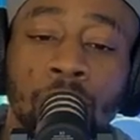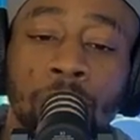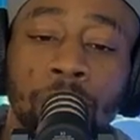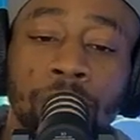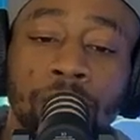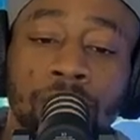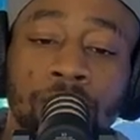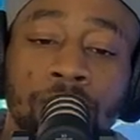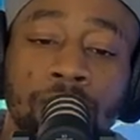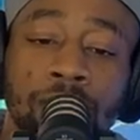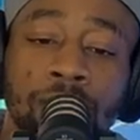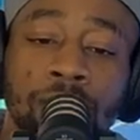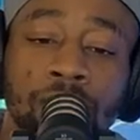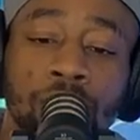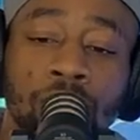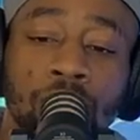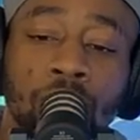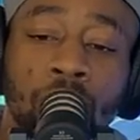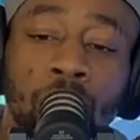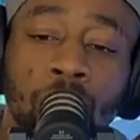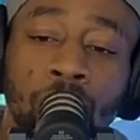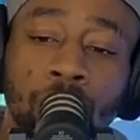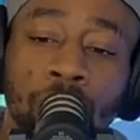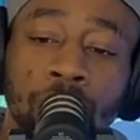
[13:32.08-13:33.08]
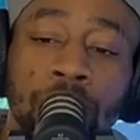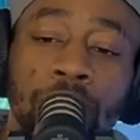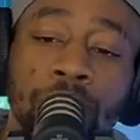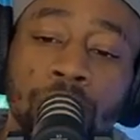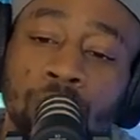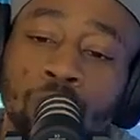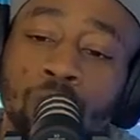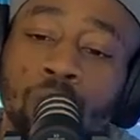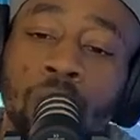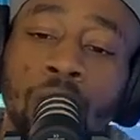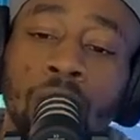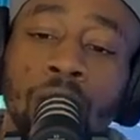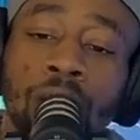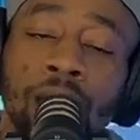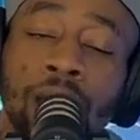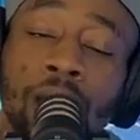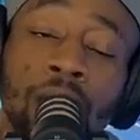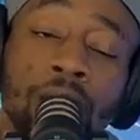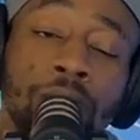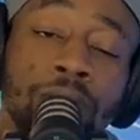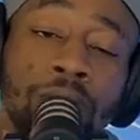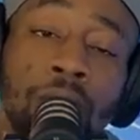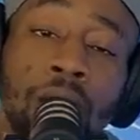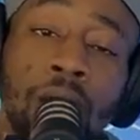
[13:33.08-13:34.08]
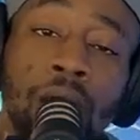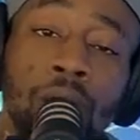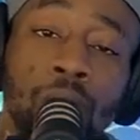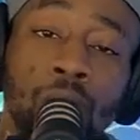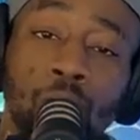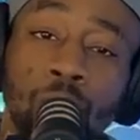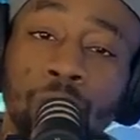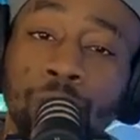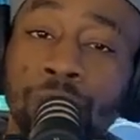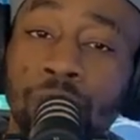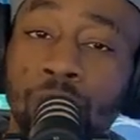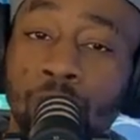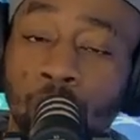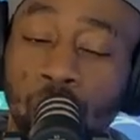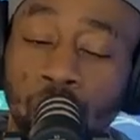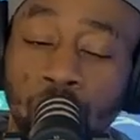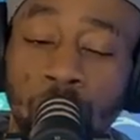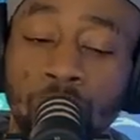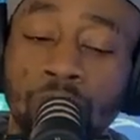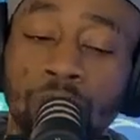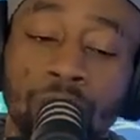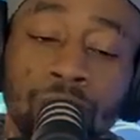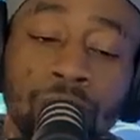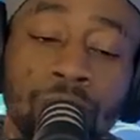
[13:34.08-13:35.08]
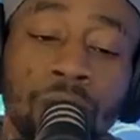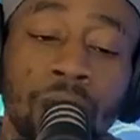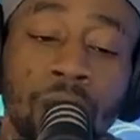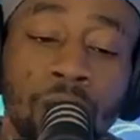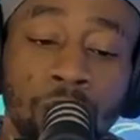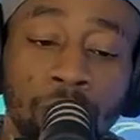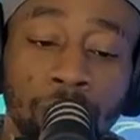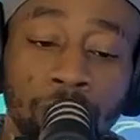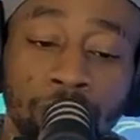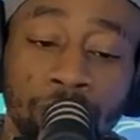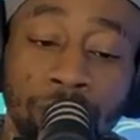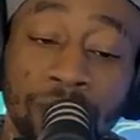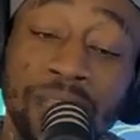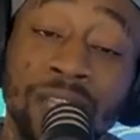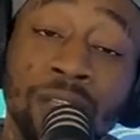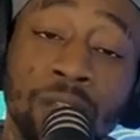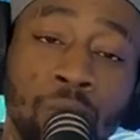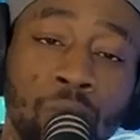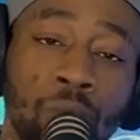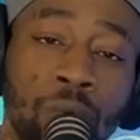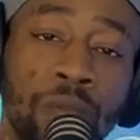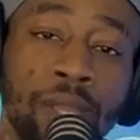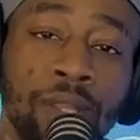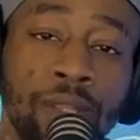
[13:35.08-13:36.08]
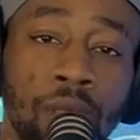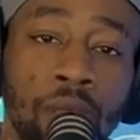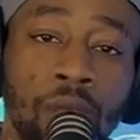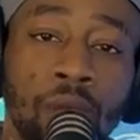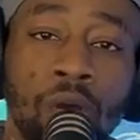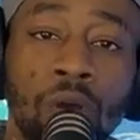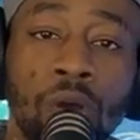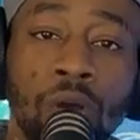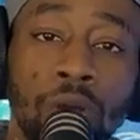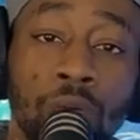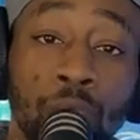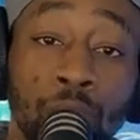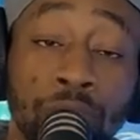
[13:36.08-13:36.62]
Because the reason why a lot of modern women are running around being the way they are,